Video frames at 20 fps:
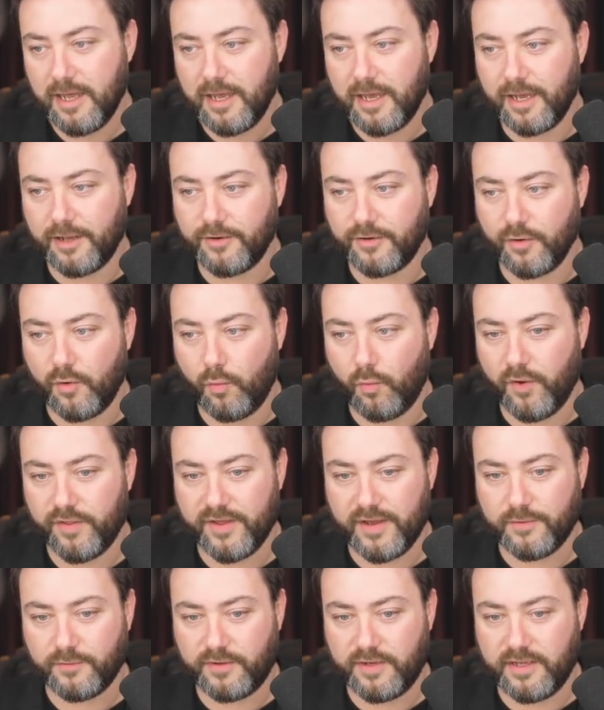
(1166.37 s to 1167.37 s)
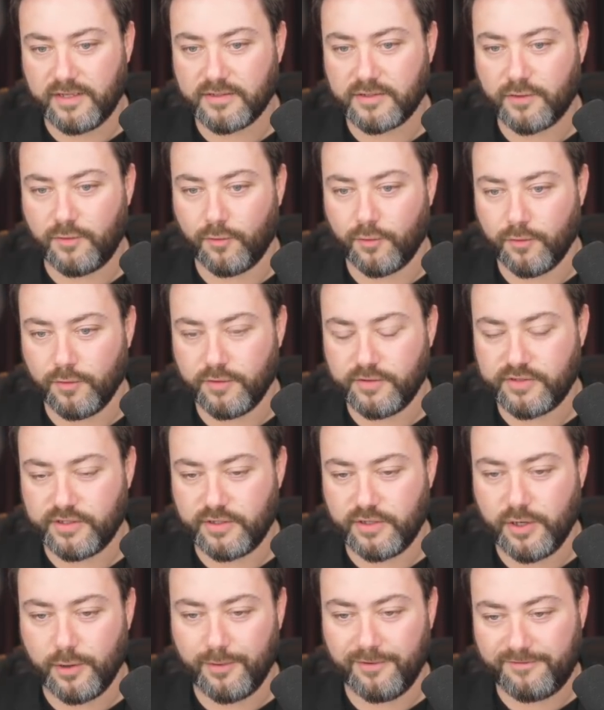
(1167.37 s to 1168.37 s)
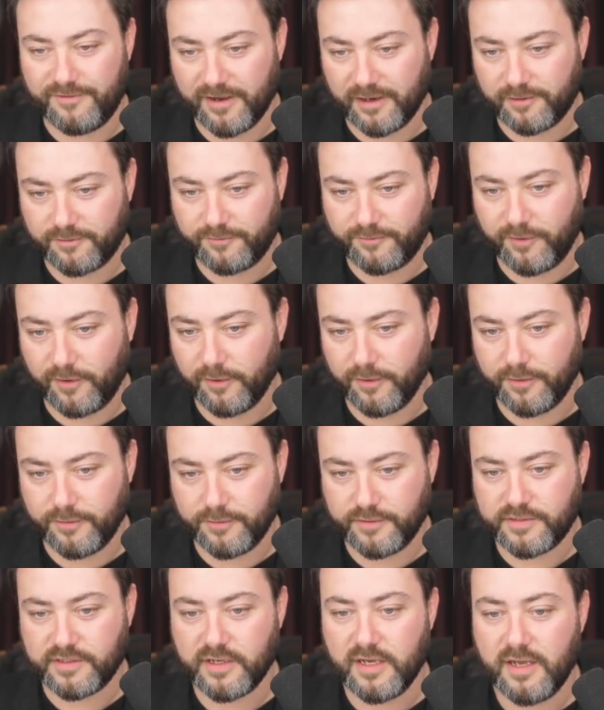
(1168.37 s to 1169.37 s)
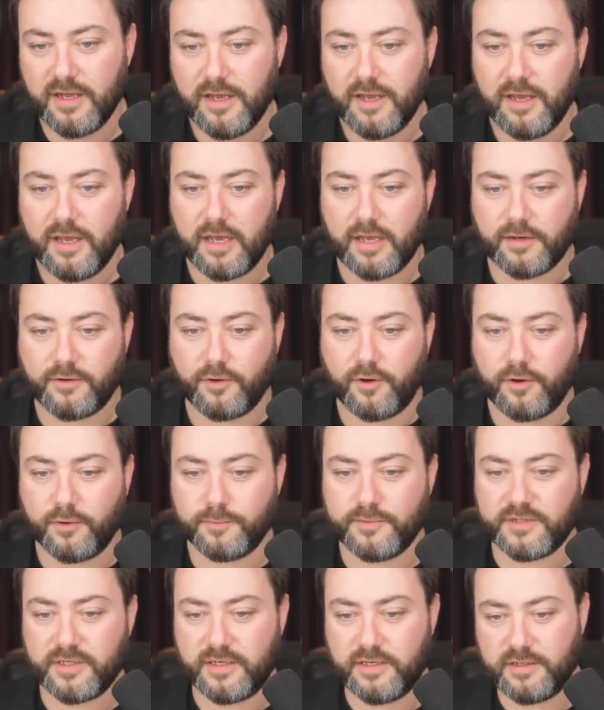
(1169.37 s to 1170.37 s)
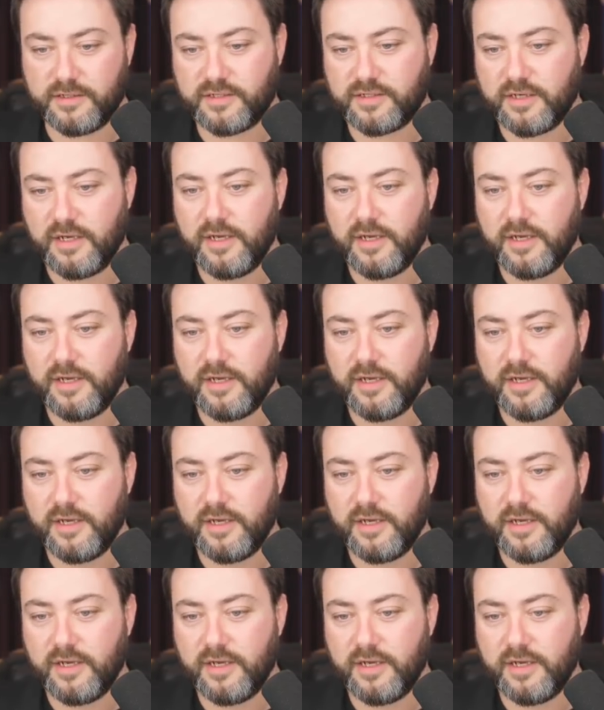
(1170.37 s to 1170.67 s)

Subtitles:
and without its cause, no effect follows. And Hobbes's,